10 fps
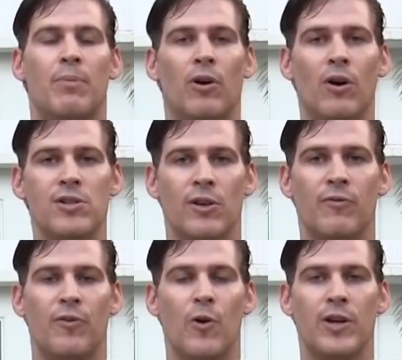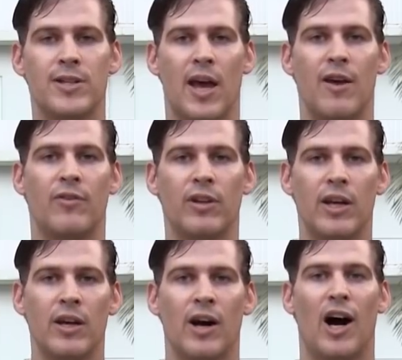but also focus
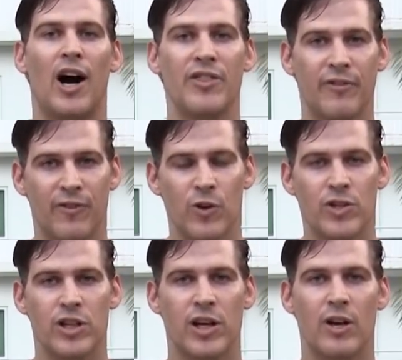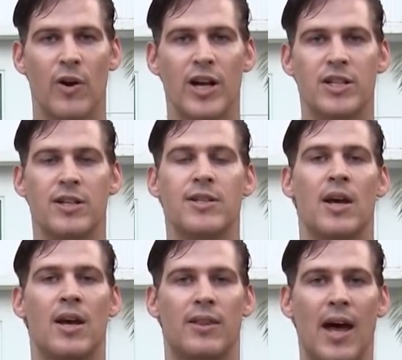heavily on the future generations.